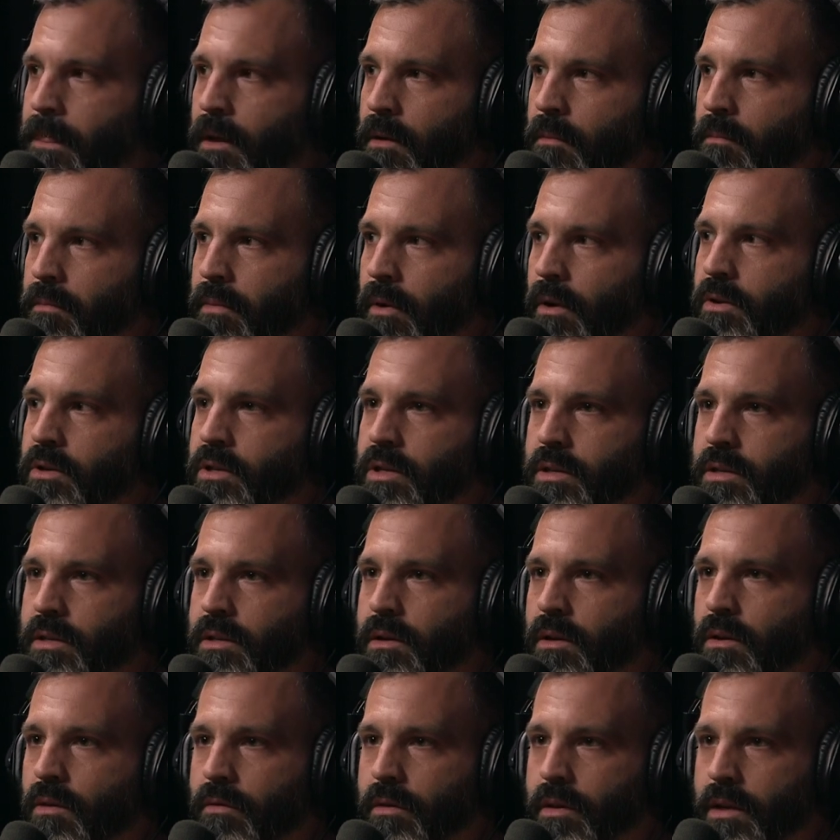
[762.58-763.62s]

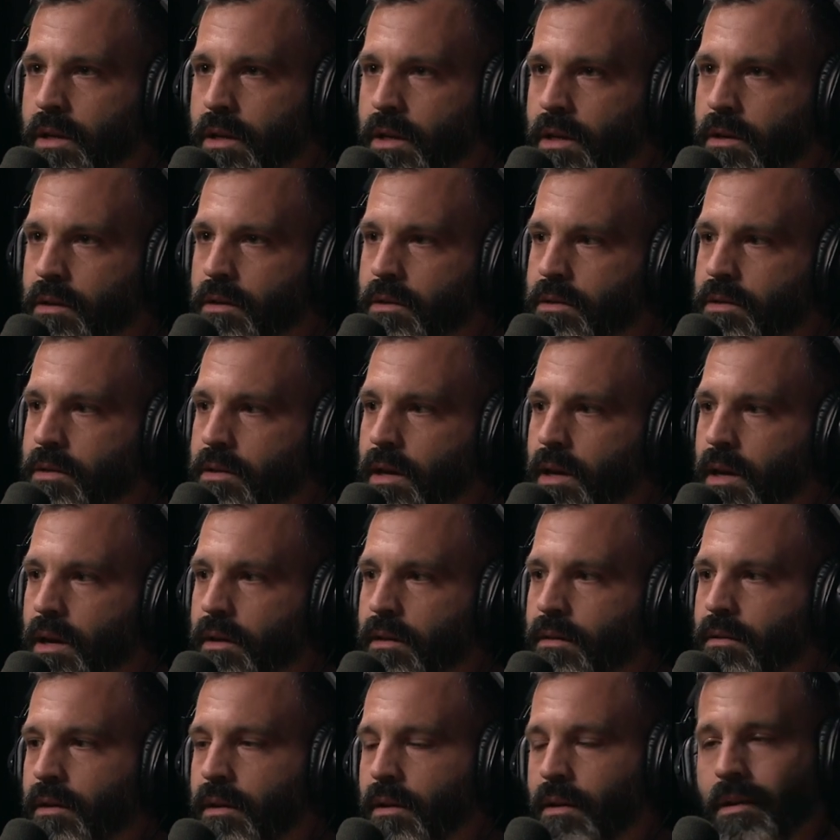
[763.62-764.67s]
purchased over the years
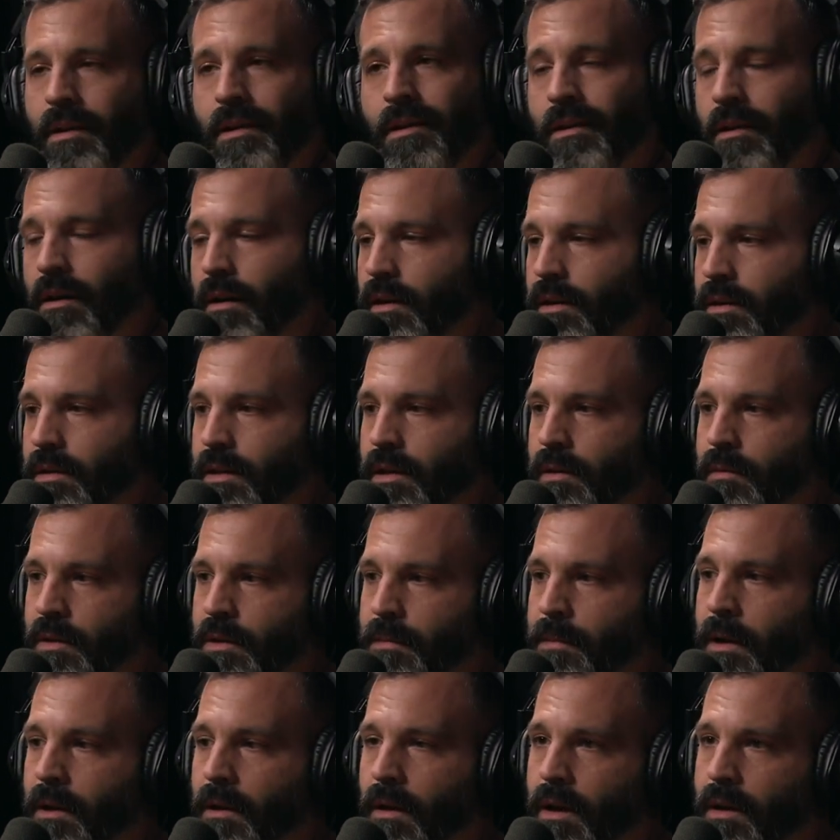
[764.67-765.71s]
that honestly we
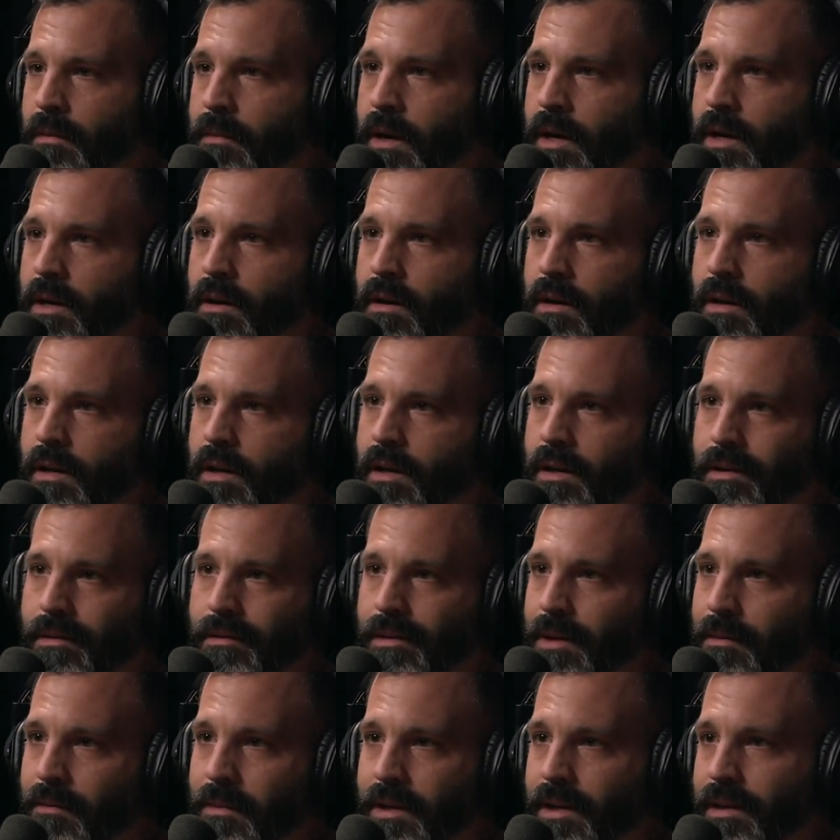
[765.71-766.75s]
spent a lot of money on it
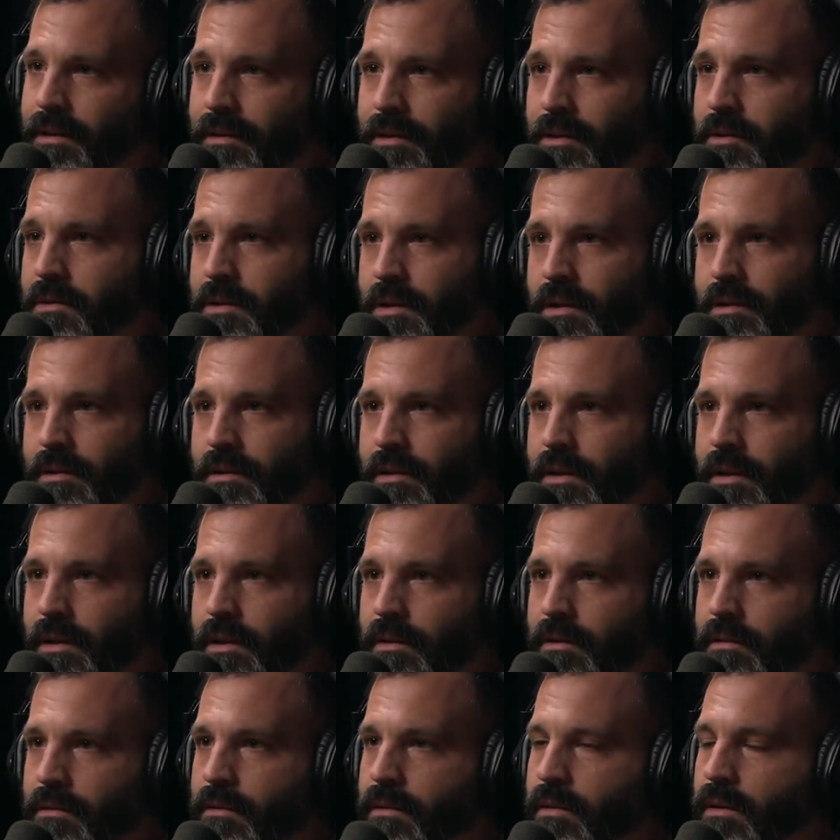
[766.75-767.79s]
and, and we didn't use it, you
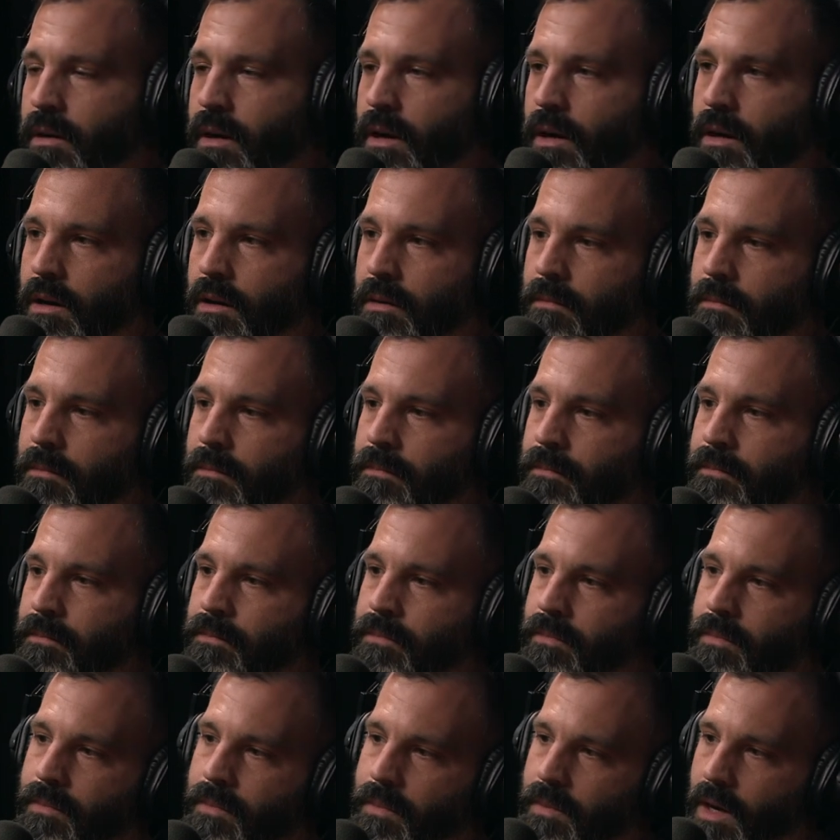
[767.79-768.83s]
know. Yeah. Um,
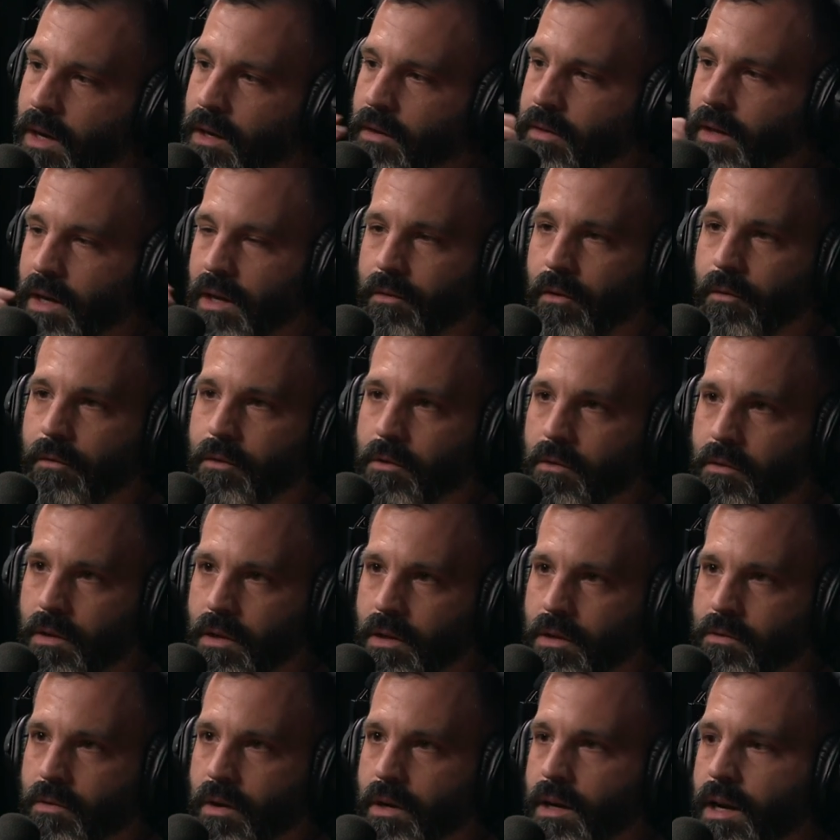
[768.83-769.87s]
I can think of a few
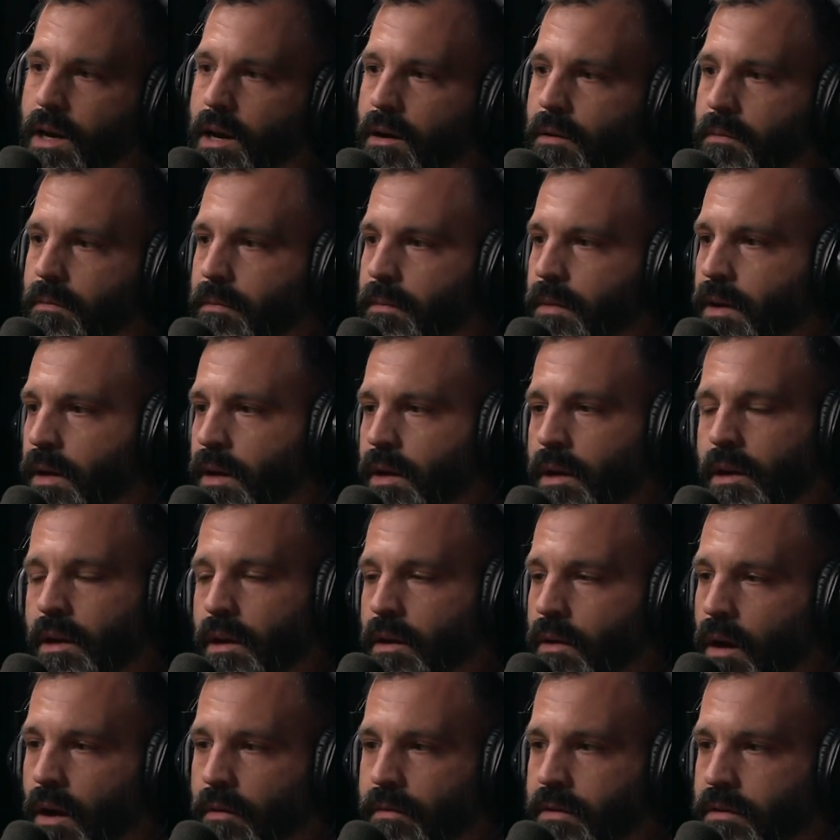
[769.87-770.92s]
things right now
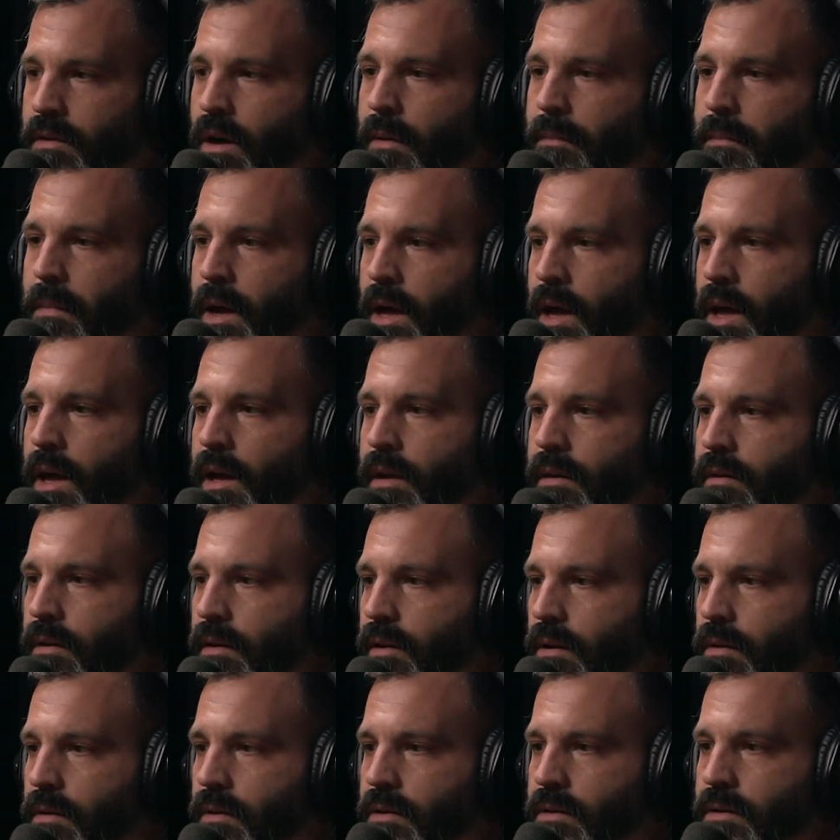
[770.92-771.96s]
off the top of my head. You
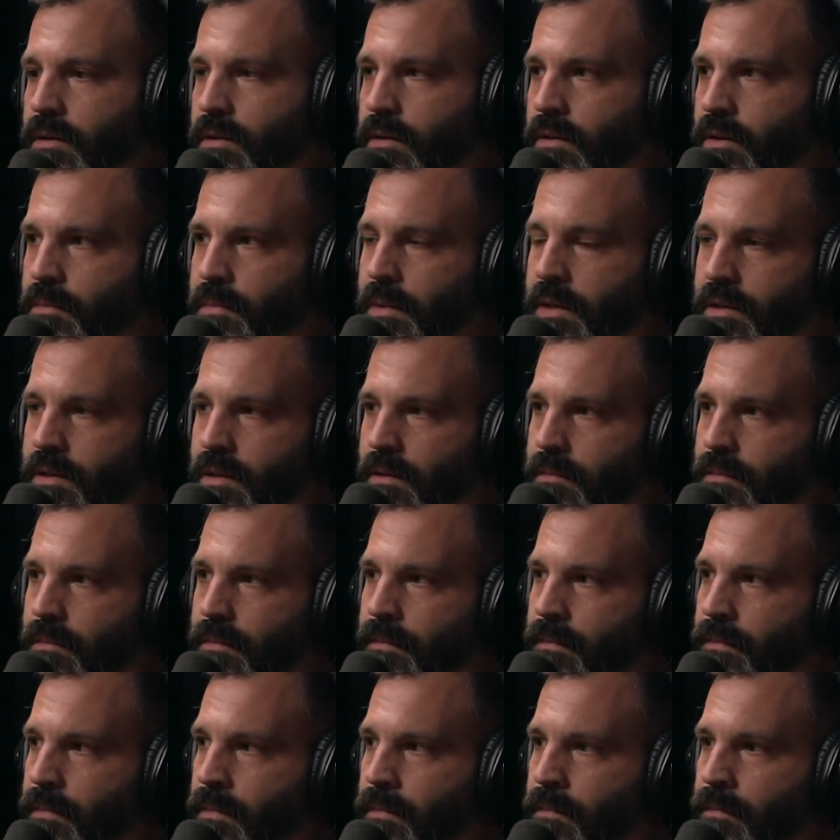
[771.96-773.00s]
know, there's there's been
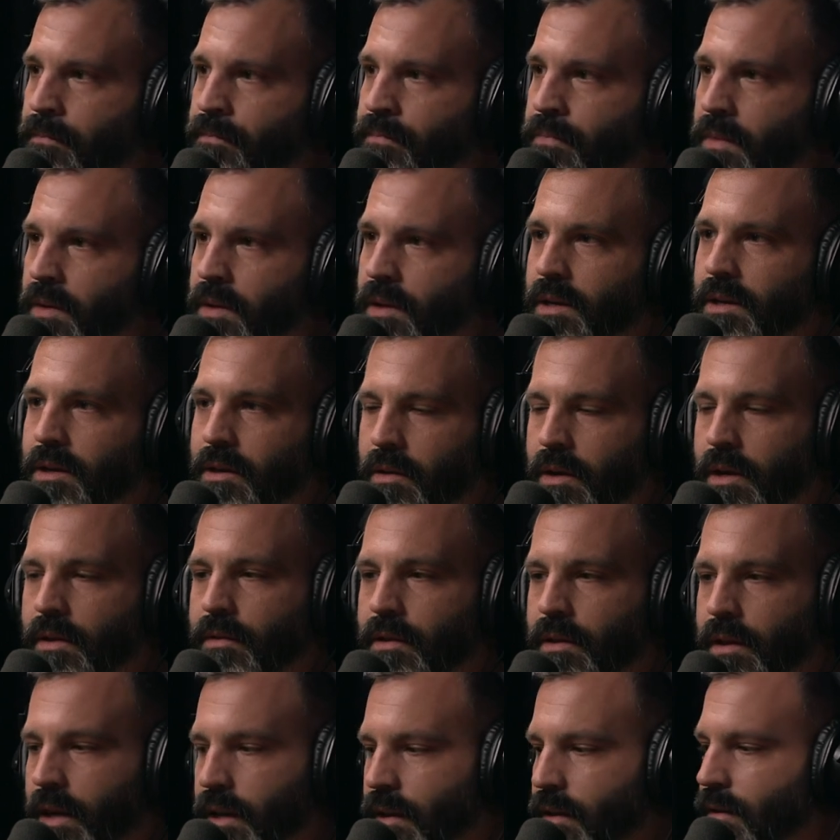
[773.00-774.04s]
some, you know,
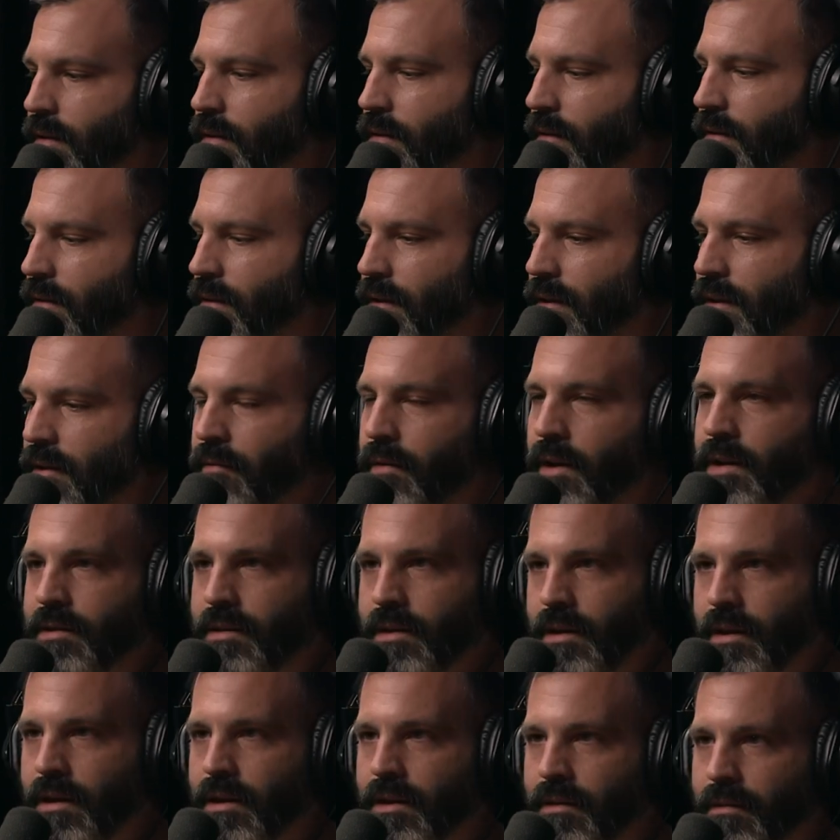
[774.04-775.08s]
even like
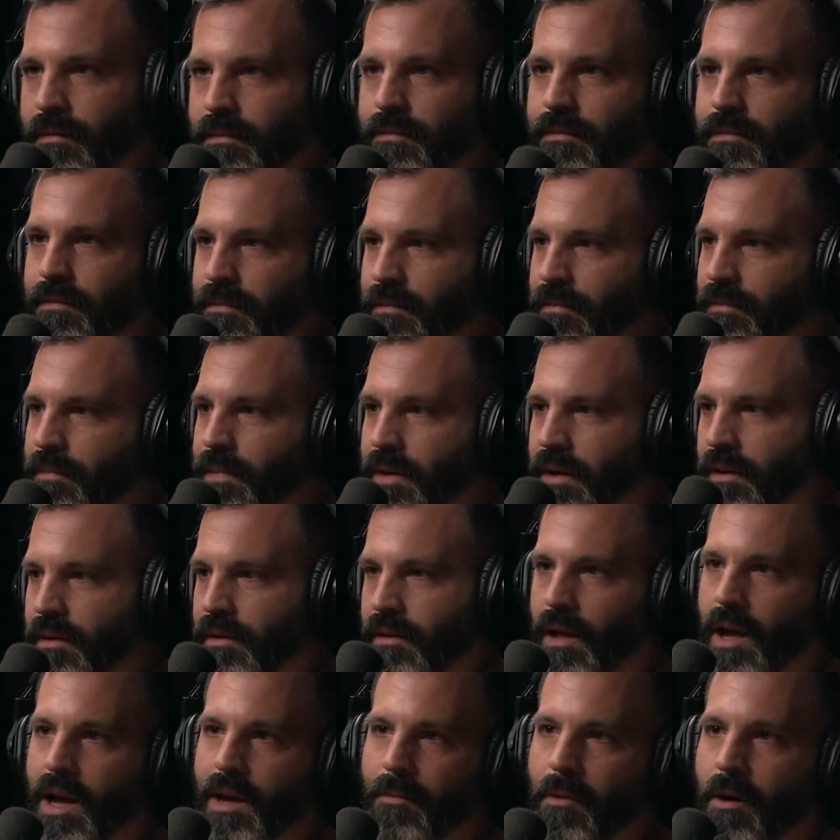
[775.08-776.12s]
investing in a big
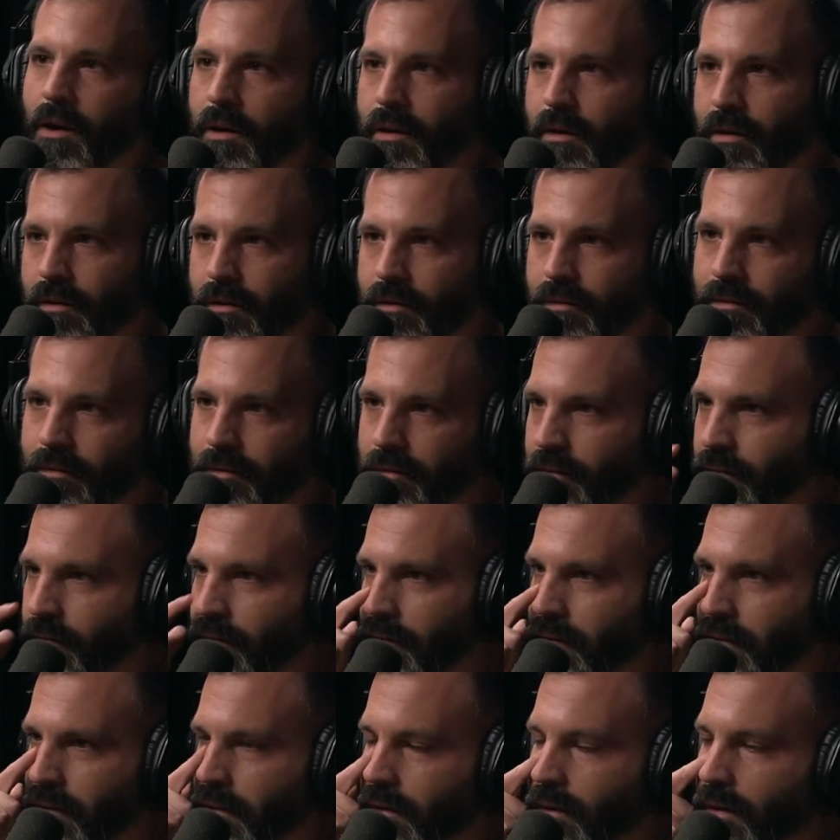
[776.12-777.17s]
client monitor.
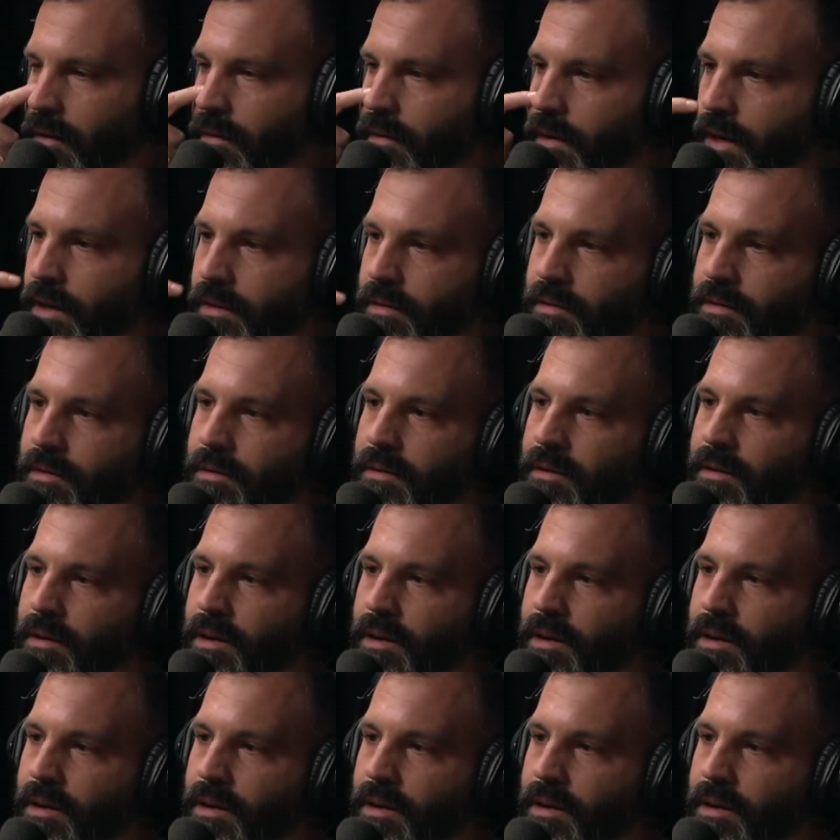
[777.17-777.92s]
Mm-hmm. You know, it's